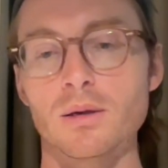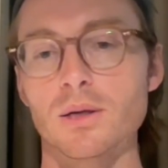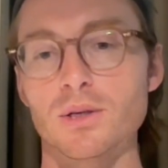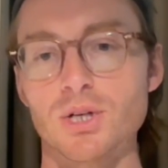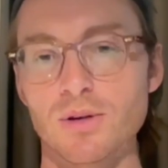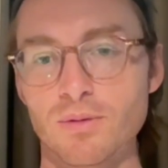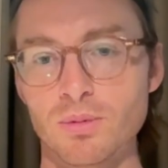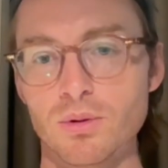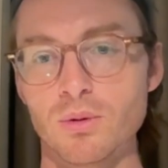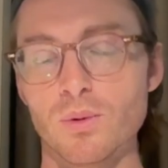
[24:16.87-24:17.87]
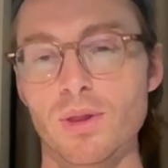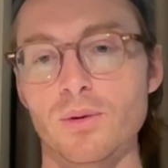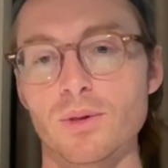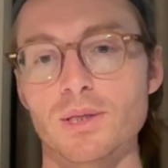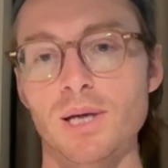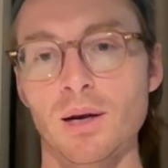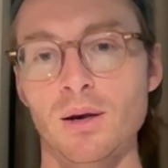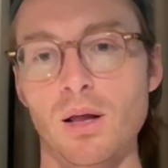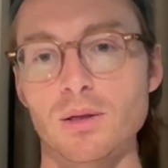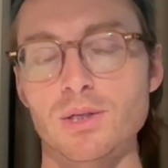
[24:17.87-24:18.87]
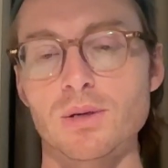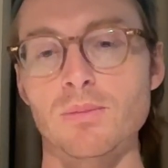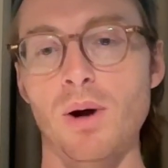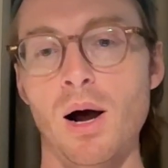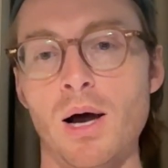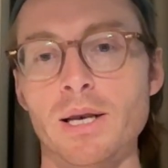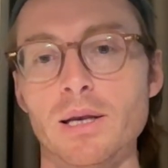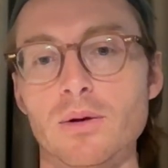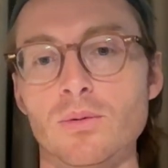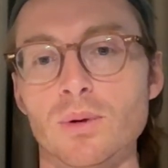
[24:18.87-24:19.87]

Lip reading: achievable without the technology behind it.